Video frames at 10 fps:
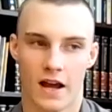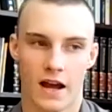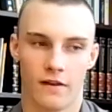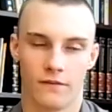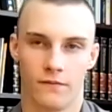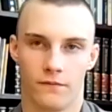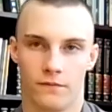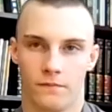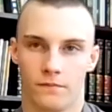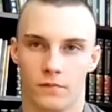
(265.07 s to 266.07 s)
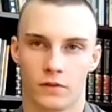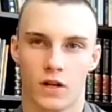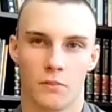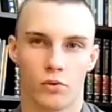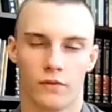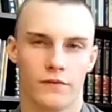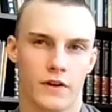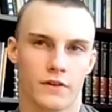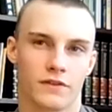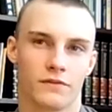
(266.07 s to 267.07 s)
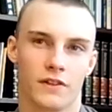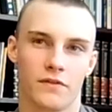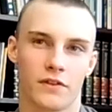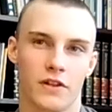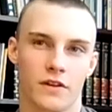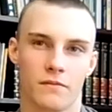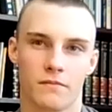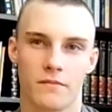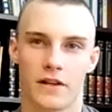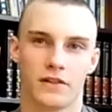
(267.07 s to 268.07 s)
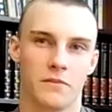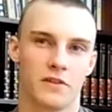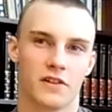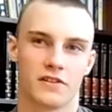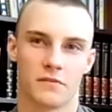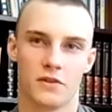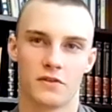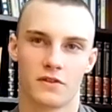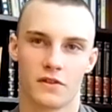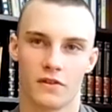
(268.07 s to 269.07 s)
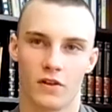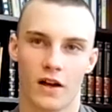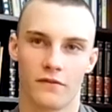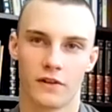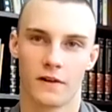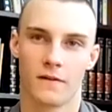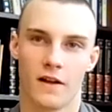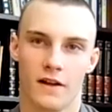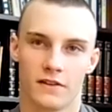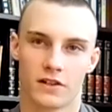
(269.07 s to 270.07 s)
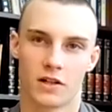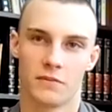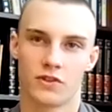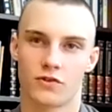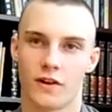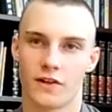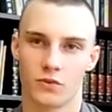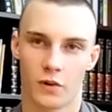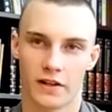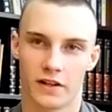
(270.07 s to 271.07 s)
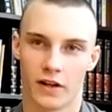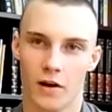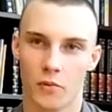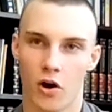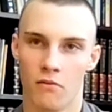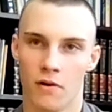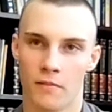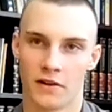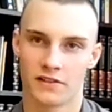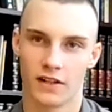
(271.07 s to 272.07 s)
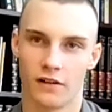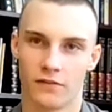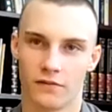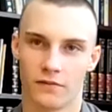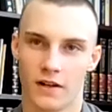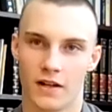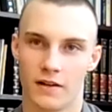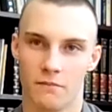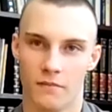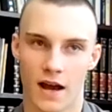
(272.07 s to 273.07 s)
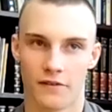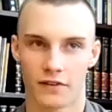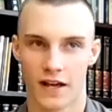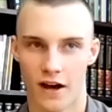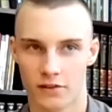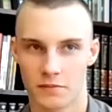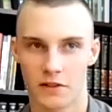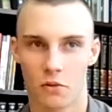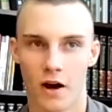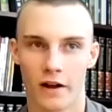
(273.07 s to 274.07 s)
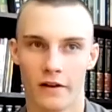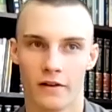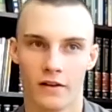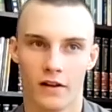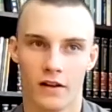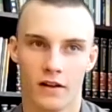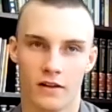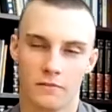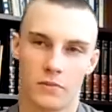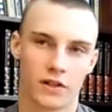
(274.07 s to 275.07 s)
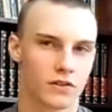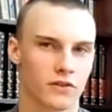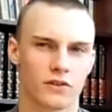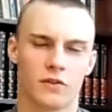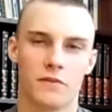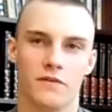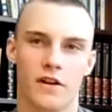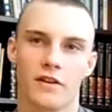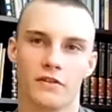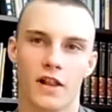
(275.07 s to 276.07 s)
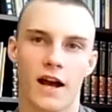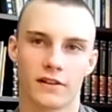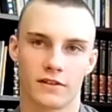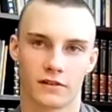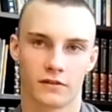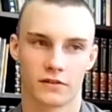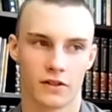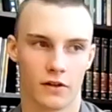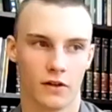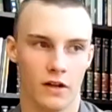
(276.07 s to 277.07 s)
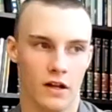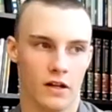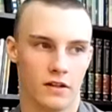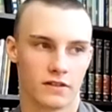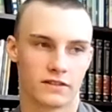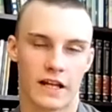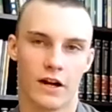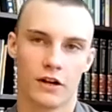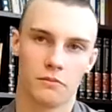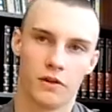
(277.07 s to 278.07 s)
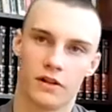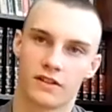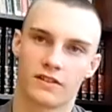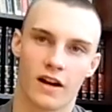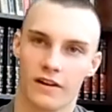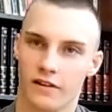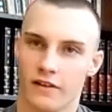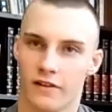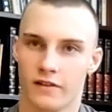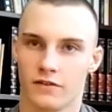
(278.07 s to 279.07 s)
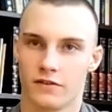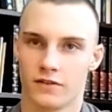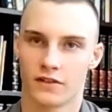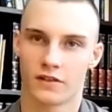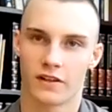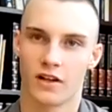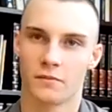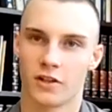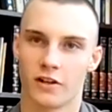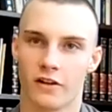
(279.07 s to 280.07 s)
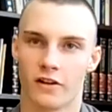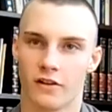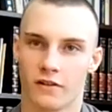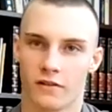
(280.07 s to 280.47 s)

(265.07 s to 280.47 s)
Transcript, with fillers: I have a couple of fears of leaving here, uh-huh. mainly because I'm used to the life here. Okay. It's going to be strange waking up all by myself and having the house be quiet, but it's also going to be very relaxing. So, scared but excited, okay. just like coming here.